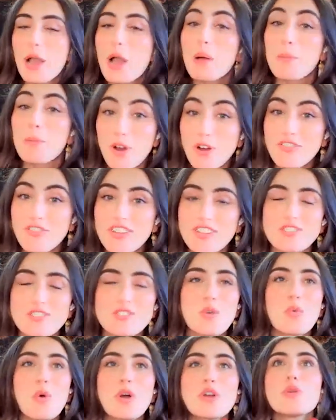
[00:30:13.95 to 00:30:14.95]
Perfect.
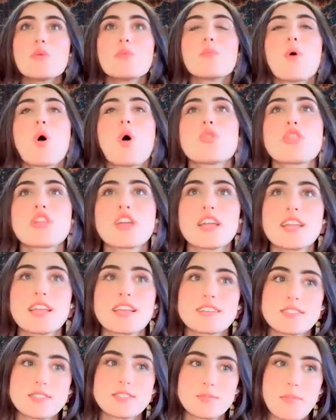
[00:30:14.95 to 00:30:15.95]
So what you both can
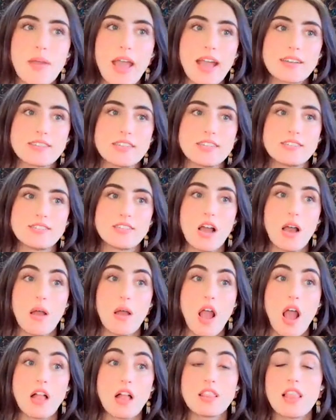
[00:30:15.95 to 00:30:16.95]
expect is
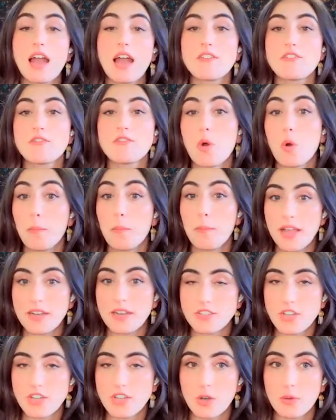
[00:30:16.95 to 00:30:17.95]
a lot of
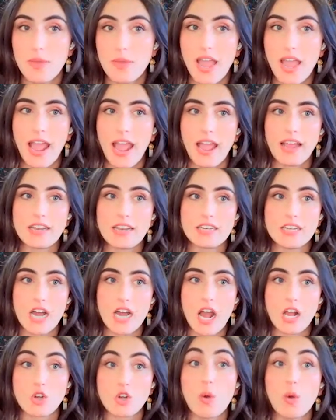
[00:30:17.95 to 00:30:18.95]
momentum and
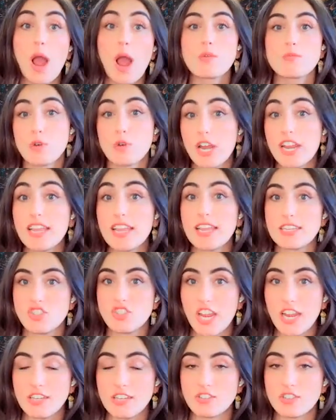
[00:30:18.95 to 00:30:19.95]
groundbreaking
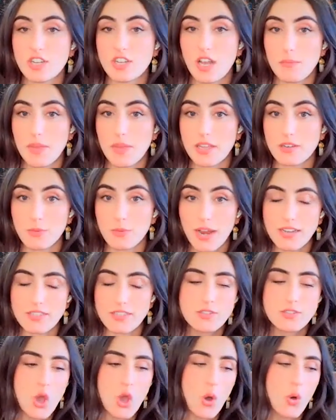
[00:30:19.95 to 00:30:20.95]
change to come in, right?
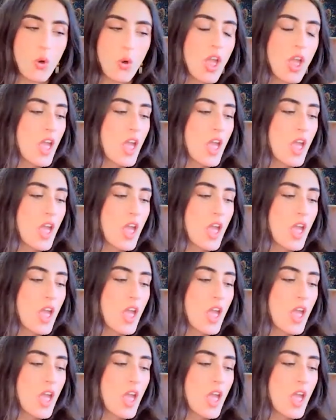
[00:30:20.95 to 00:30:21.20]
So